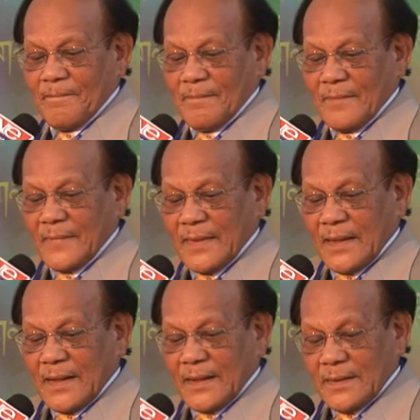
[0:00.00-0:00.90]

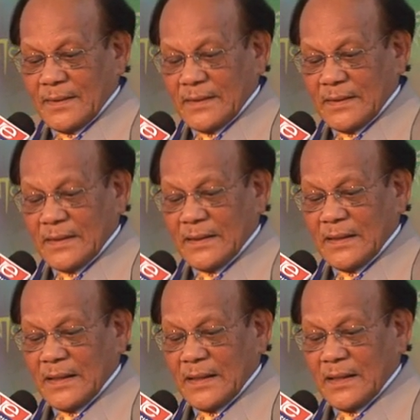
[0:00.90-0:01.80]

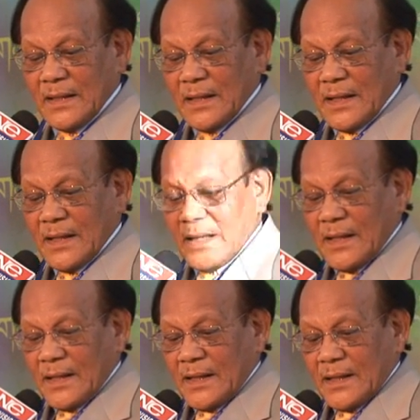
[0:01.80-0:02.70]

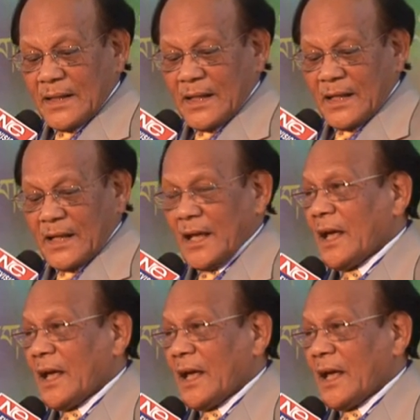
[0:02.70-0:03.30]
[no speech]